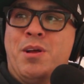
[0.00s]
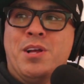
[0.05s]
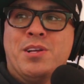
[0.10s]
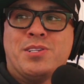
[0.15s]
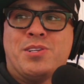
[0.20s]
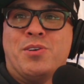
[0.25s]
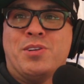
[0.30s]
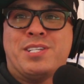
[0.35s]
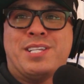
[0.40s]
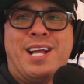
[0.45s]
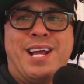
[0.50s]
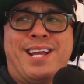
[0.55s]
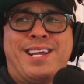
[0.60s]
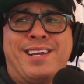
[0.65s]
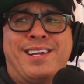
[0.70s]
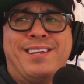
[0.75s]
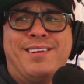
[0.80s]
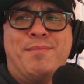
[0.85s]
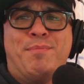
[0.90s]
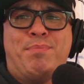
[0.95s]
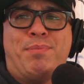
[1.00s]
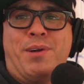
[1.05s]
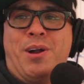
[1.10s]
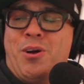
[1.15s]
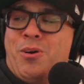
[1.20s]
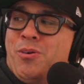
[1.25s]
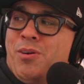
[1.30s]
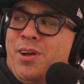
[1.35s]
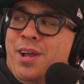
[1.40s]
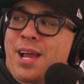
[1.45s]
So it's like,
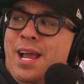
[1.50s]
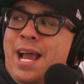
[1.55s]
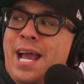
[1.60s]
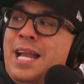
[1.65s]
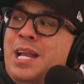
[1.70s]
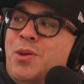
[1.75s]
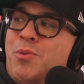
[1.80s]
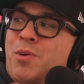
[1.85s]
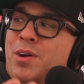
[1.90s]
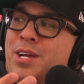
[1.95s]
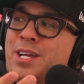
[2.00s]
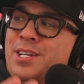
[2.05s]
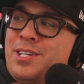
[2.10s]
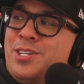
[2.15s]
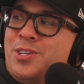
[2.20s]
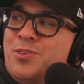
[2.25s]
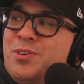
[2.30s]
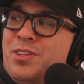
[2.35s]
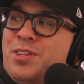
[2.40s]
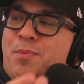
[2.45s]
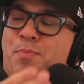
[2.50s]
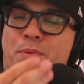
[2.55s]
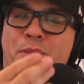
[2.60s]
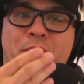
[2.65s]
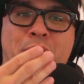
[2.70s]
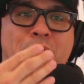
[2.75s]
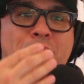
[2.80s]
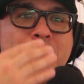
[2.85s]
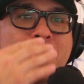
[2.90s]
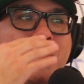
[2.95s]
bro, anyone can do it.
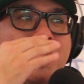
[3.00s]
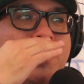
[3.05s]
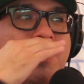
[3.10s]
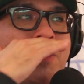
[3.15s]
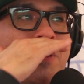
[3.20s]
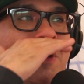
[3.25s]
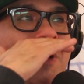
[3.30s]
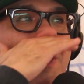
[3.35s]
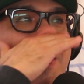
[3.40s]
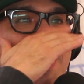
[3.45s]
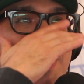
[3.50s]
The